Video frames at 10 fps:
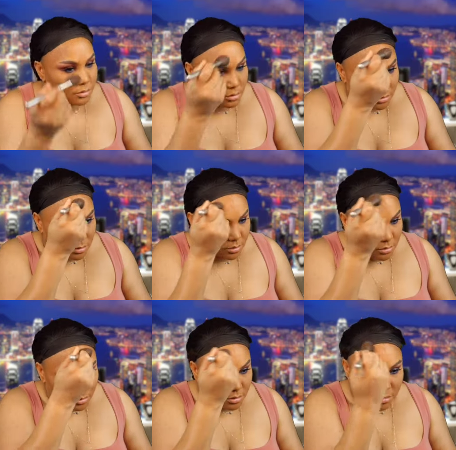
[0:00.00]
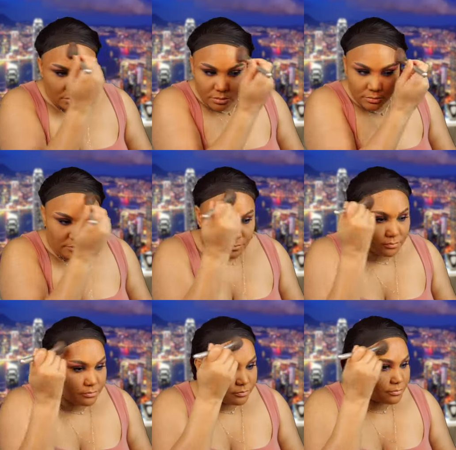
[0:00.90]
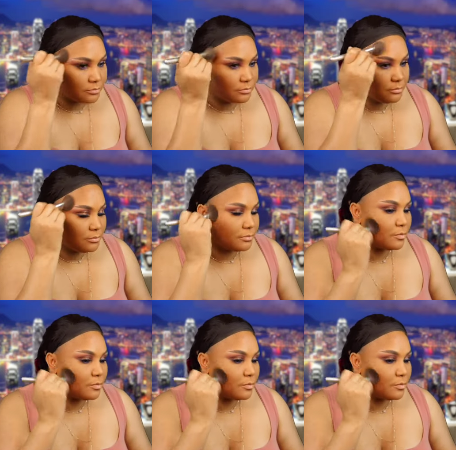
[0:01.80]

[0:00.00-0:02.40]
No one is speaking in this clip.